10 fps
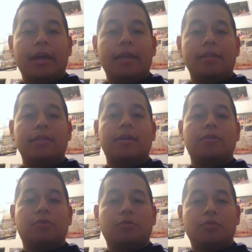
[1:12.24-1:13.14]
And the
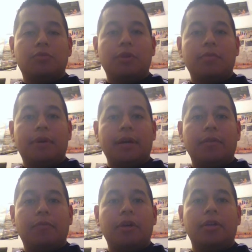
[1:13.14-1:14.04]
second duel was won by
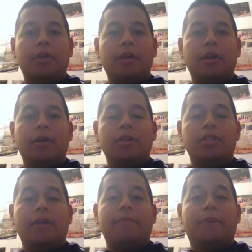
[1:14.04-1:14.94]
one
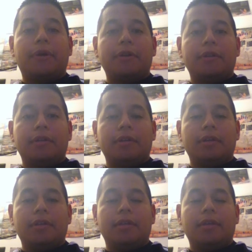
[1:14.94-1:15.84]
Jeff Burton
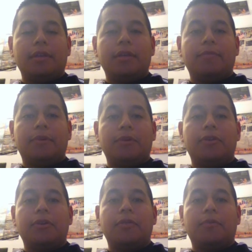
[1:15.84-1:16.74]
in the number
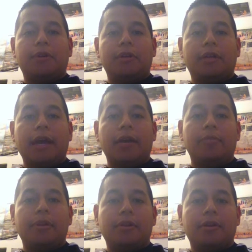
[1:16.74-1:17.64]
31
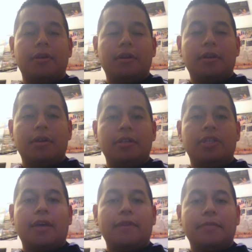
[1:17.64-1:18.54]
Caterpillar
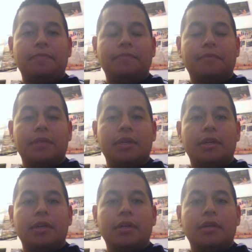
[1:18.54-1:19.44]
Chevy.
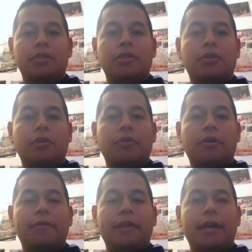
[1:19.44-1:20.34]
So, going
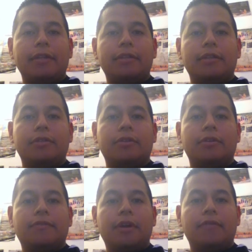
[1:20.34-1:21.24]
off of that, the
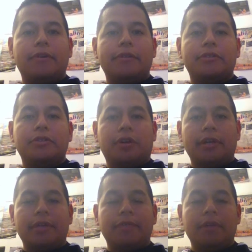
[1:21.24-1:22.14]
Daytona 500
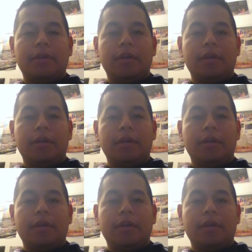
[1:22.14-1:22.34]
started.